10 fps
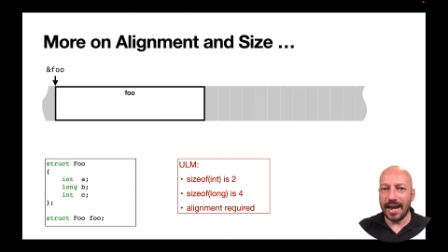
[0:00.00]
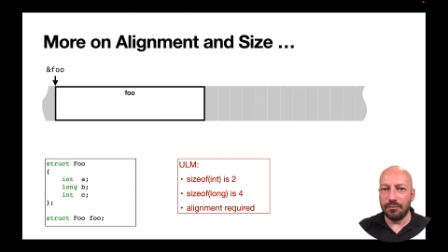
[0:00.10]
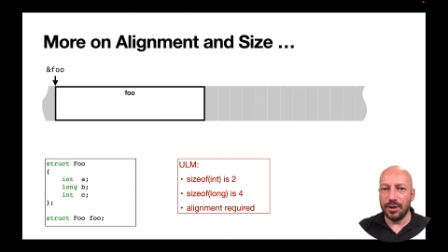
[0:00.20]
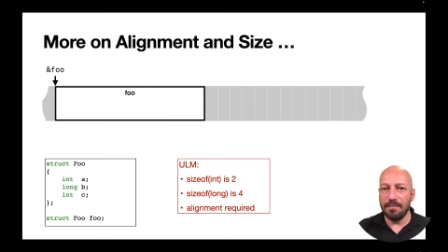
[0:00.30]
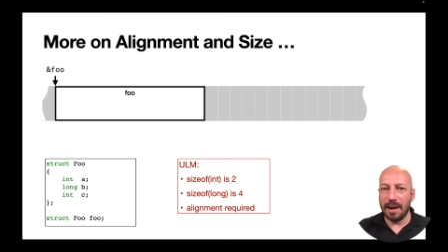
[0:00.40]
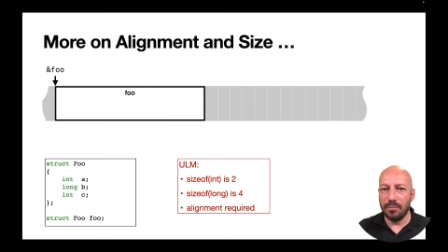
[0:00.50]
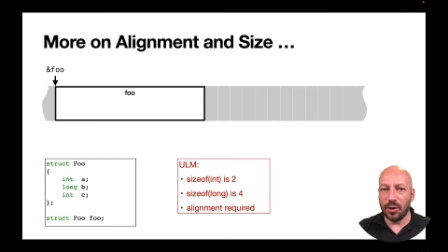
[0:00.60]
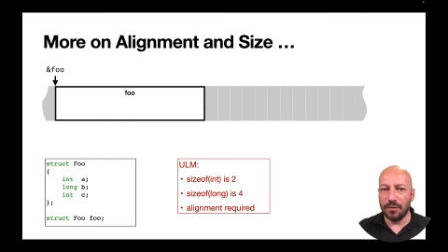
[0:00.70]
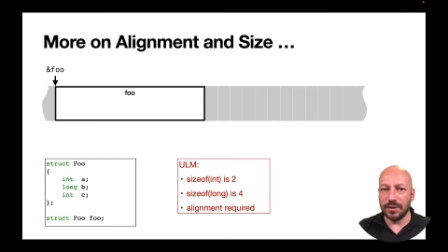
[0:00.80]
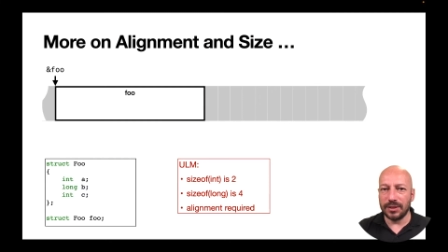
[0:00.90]
every member
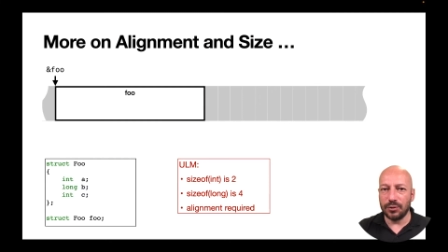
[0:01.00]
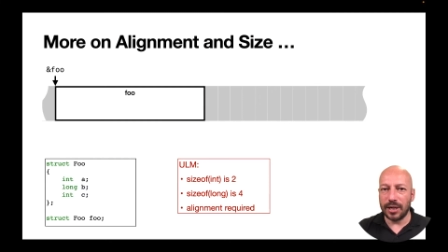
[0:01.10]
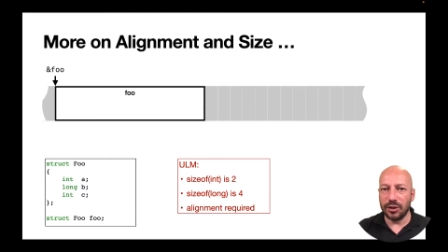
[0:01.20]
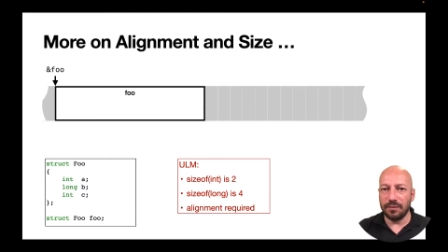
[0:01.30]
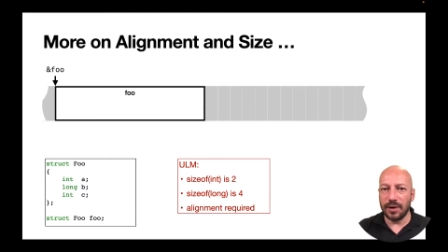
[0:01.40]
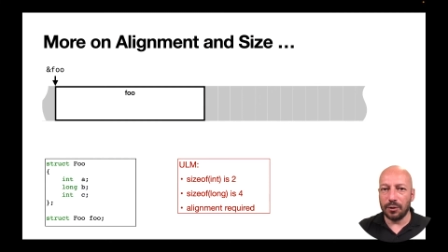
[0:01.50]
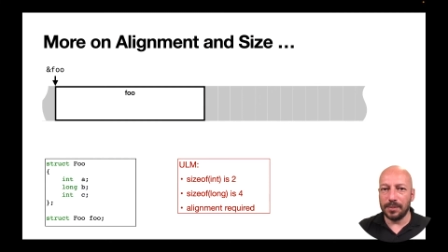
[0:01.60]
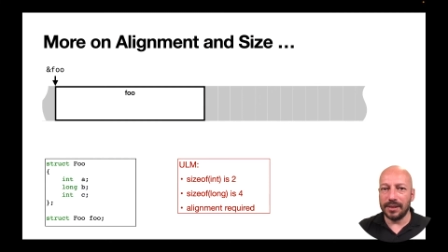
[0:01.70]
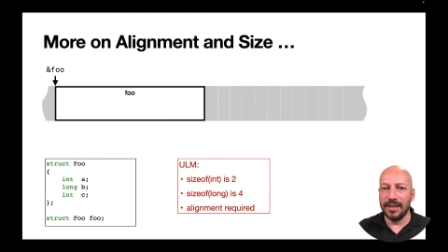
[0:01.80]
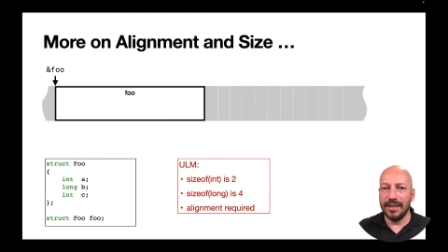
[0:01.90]
of a structured
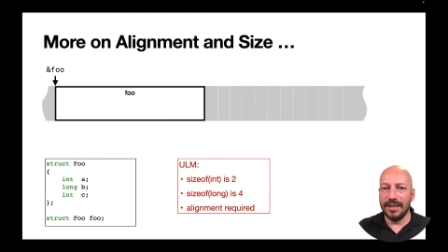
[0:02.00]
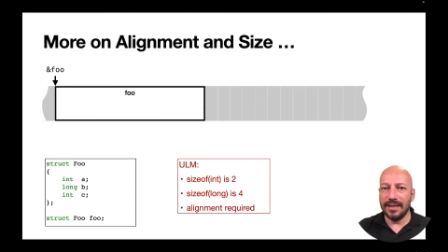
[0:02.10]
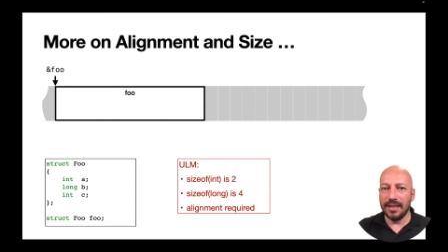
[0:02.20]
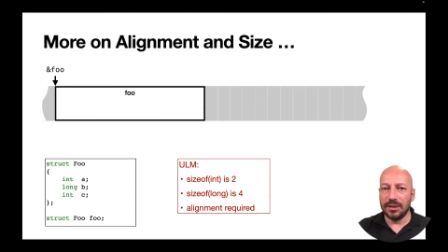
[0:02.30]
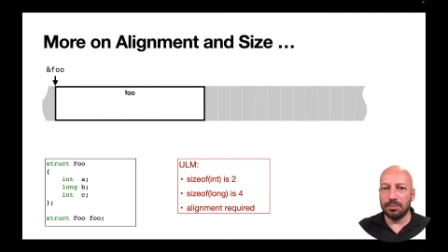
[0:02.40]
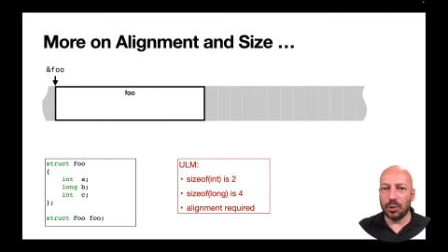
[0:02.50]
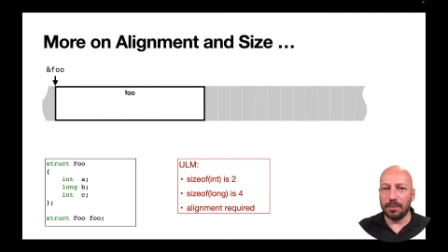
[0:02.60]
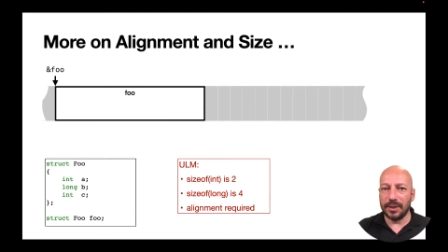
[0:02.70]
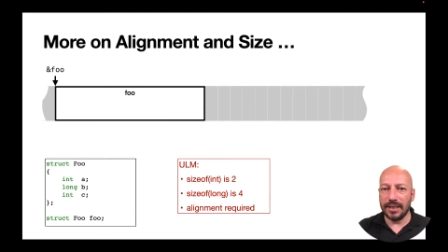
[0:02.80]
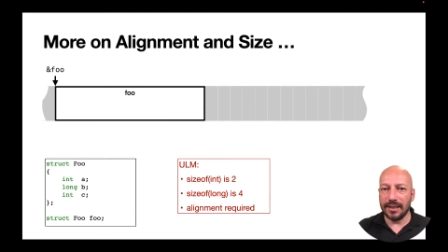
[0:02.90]
variable is
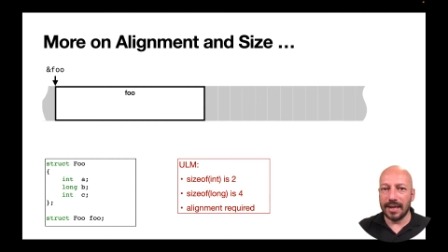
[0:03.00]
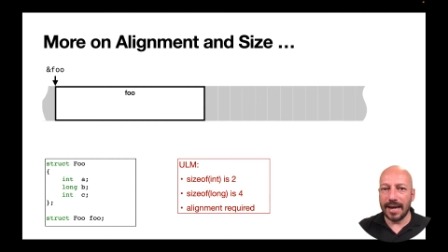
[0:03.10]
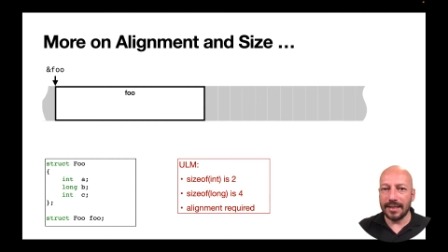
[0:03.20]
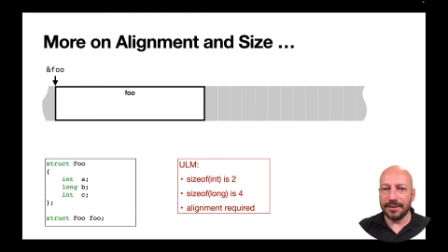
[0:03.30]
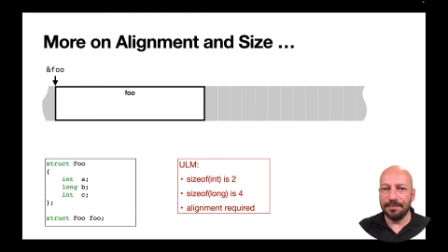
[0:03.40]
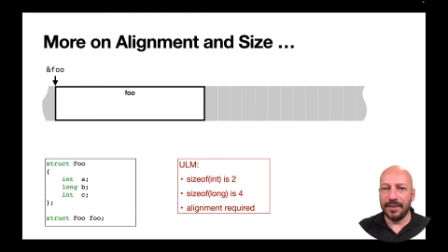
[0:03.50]
properly aligned.